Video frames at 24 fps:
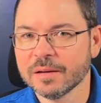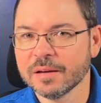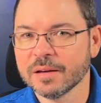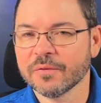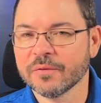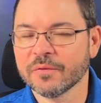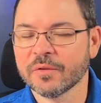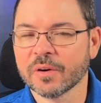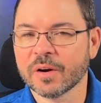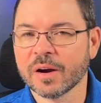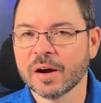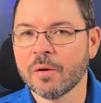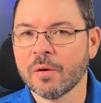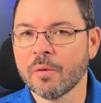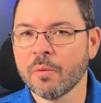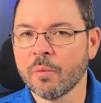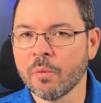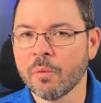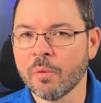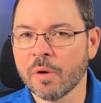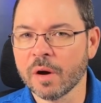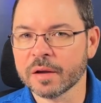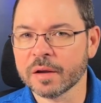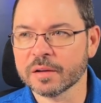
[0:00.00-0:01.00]
and figure out
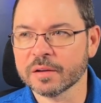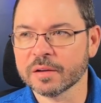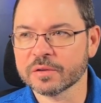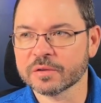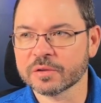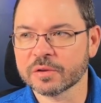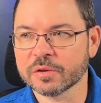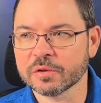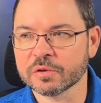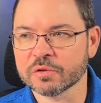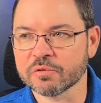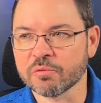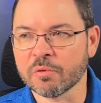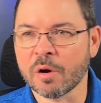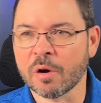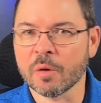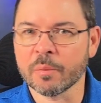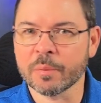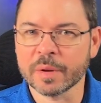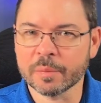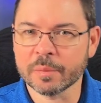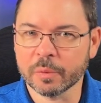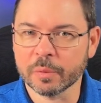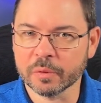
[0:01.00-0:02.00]
what is going to draw
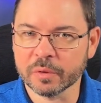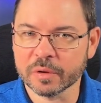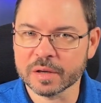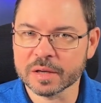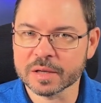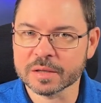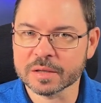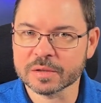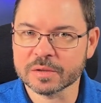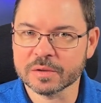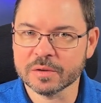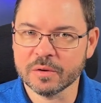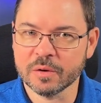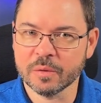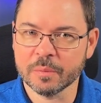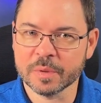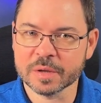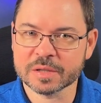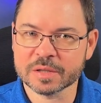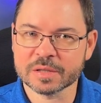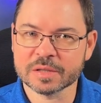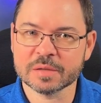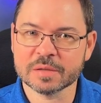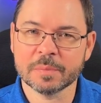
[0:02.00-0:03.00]
people into your
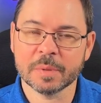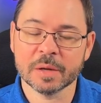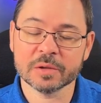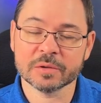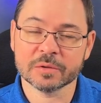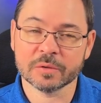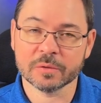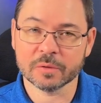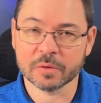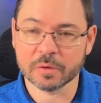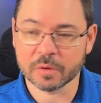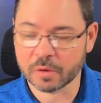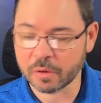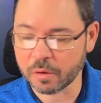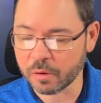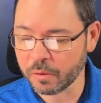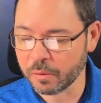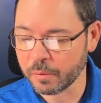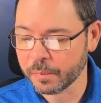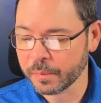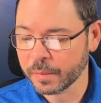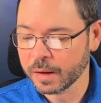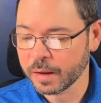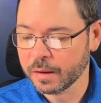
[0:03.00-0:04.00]
business based on your
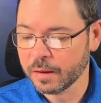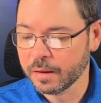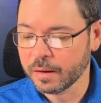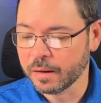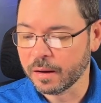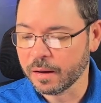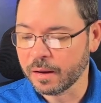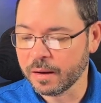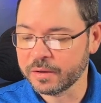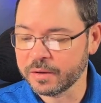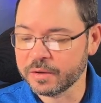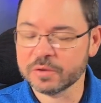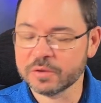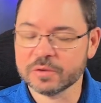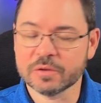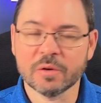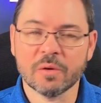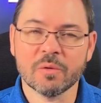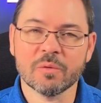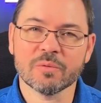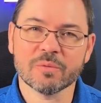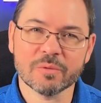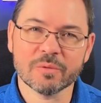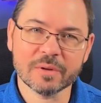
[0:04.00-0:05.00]
goal, you
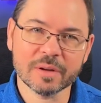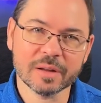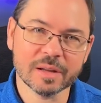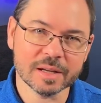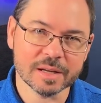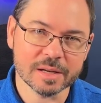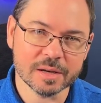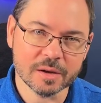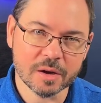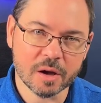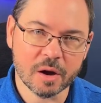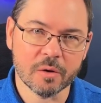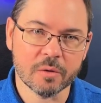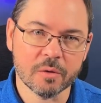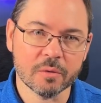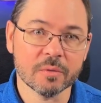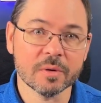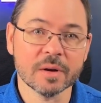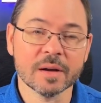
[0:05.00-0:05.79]
don't really know.